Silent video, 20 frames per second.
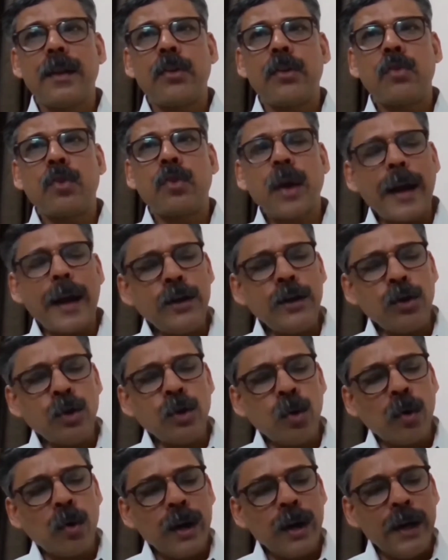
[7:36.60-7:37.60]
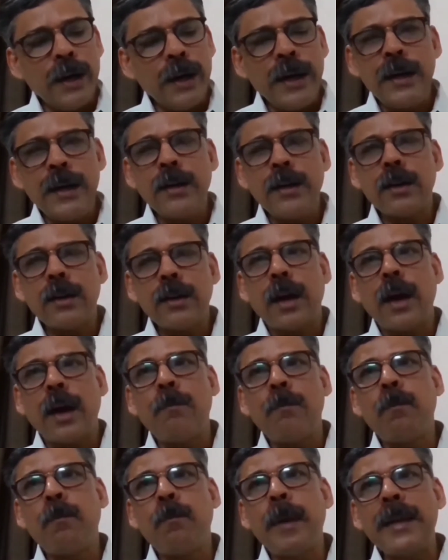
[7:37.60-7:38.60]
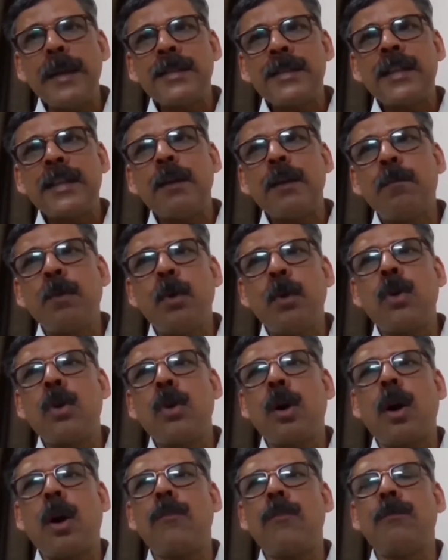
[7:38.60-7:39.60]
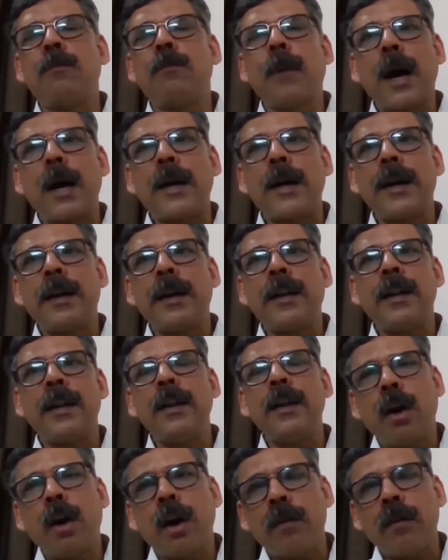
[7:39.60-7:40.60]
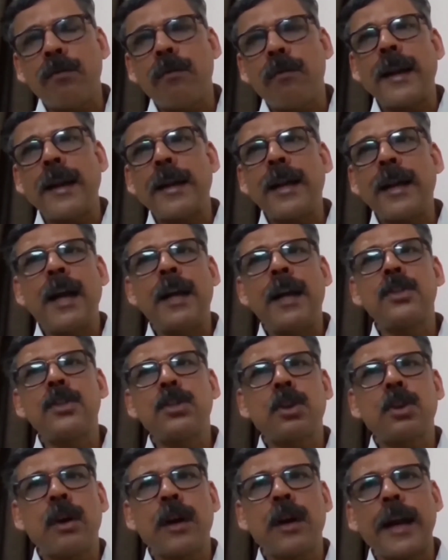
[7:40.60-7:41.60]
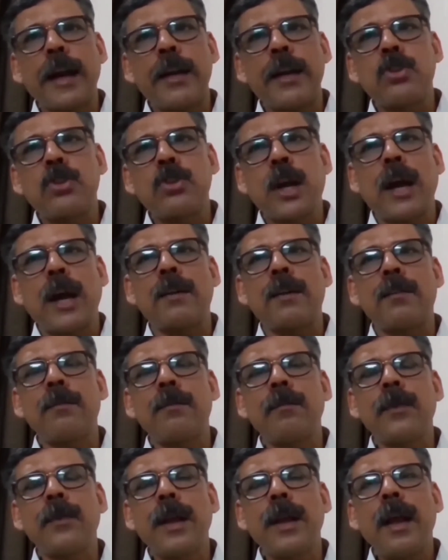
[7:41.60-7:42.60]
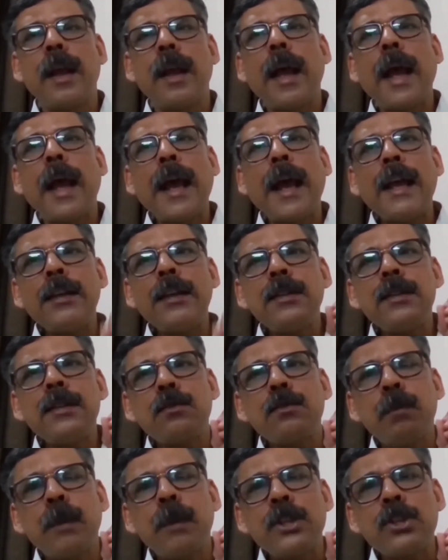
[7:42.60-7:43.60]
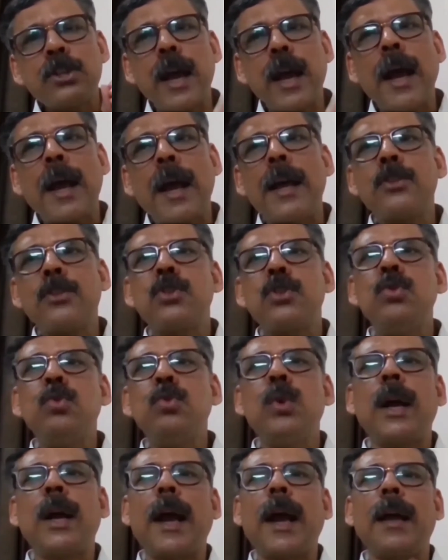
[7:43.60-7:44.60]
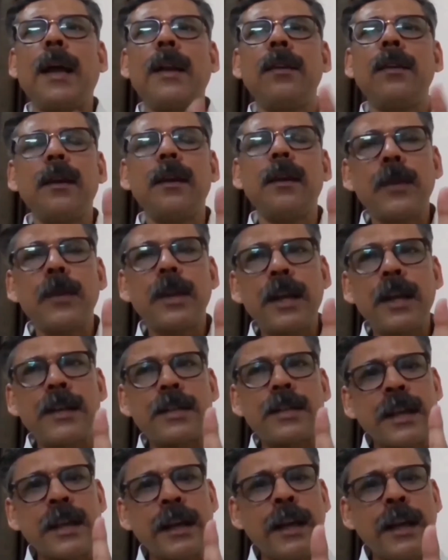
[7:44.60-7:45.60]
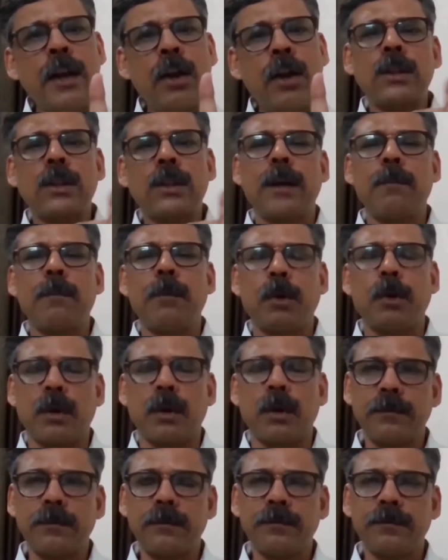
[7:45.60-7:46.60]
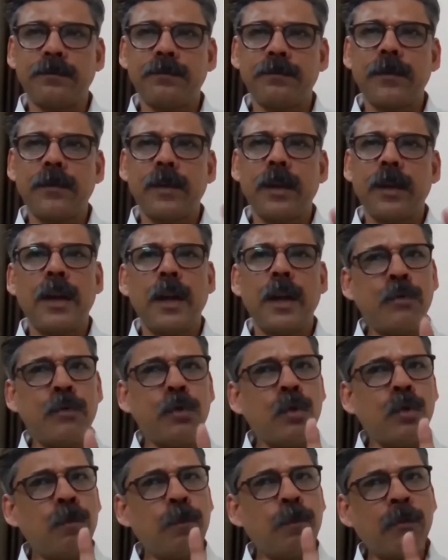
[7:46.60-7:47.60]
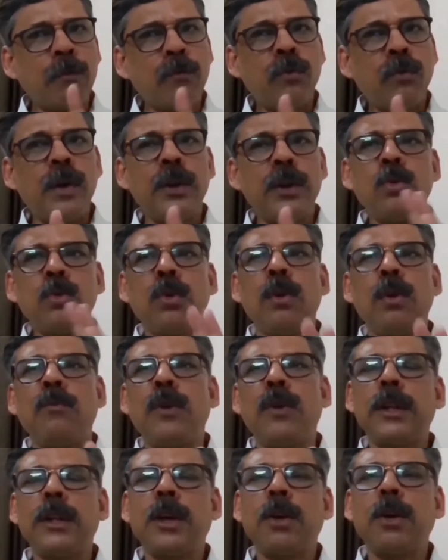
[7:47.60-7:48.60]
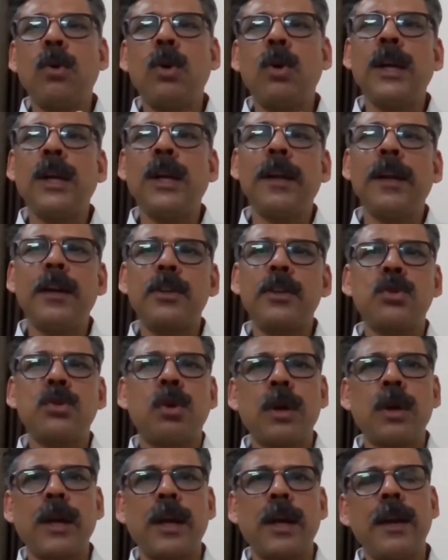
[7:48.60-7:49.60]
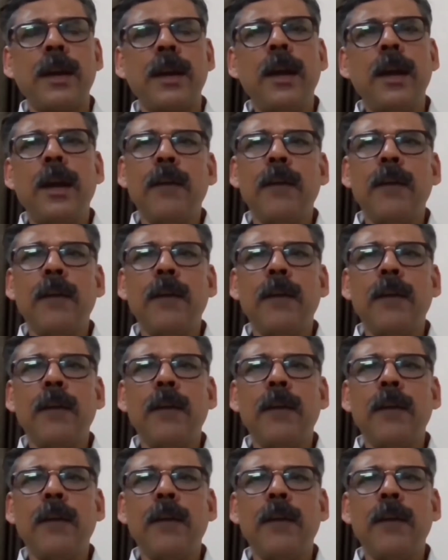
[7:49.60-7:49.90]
Try to read a basic book of marketing, of finance or HR as much as you can, a single author book. If you prefer to go for the Kotler, it's okay.